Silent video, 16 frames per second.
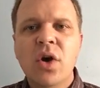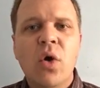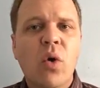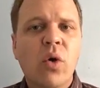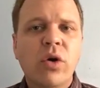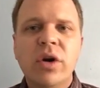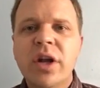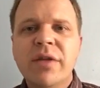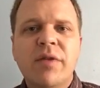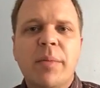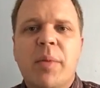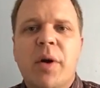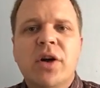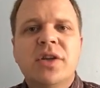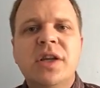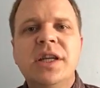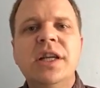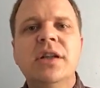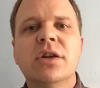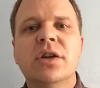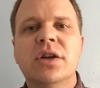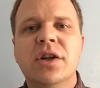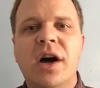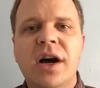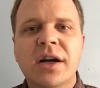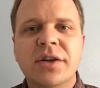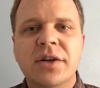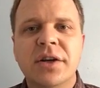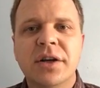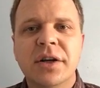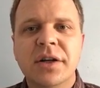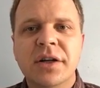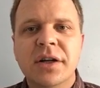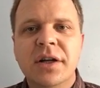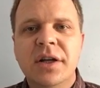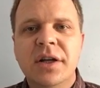Or if a particular doctor